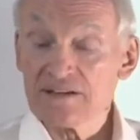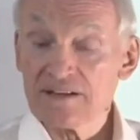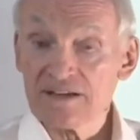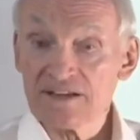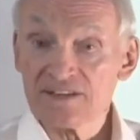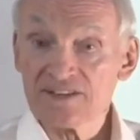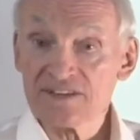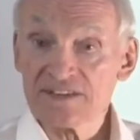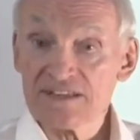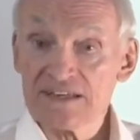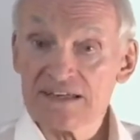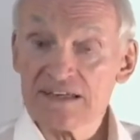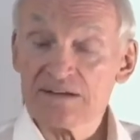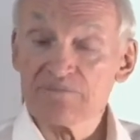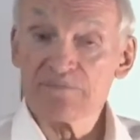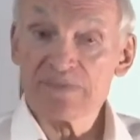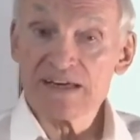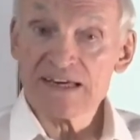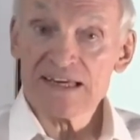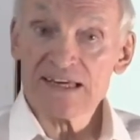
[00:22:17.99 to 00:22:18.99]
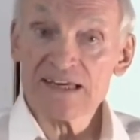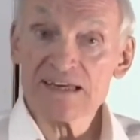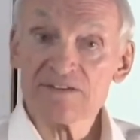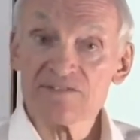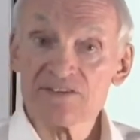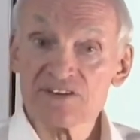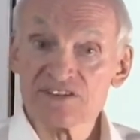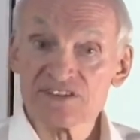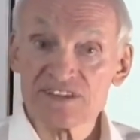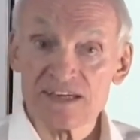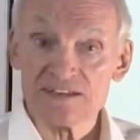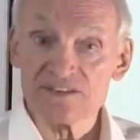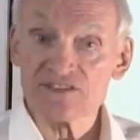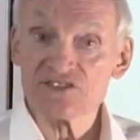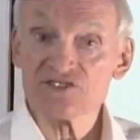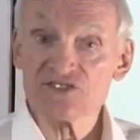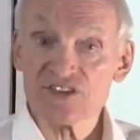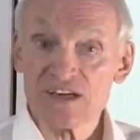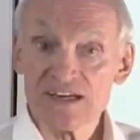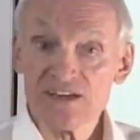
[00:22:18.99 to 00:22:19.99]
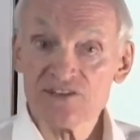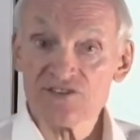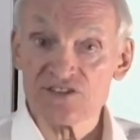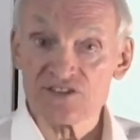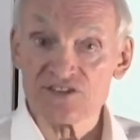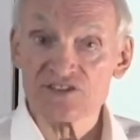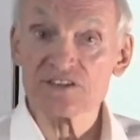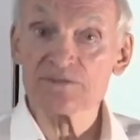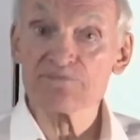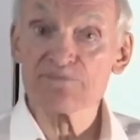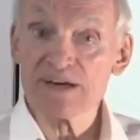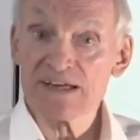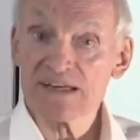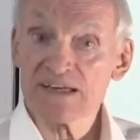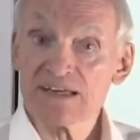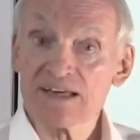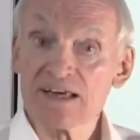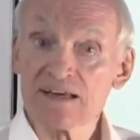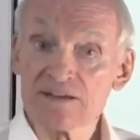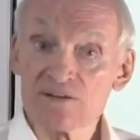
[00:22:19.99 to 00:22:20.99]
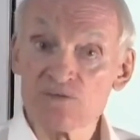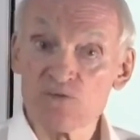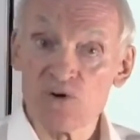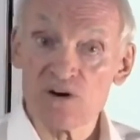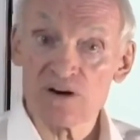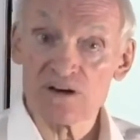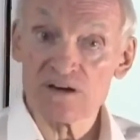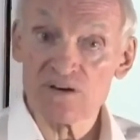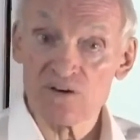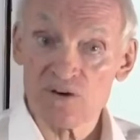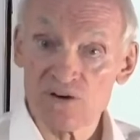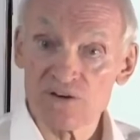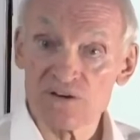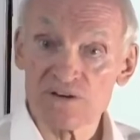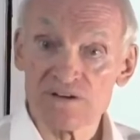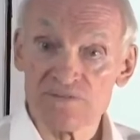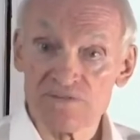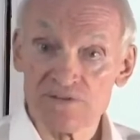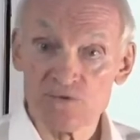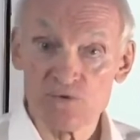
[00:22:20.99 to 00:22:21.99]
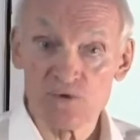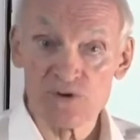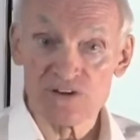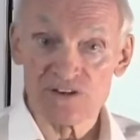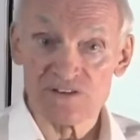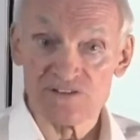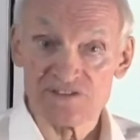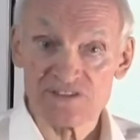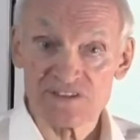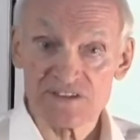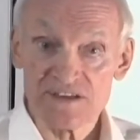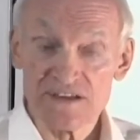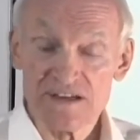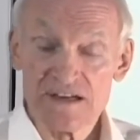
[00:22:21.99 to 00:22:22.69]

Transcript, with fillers: is the meaning of the sentence changes depending on the order of the words.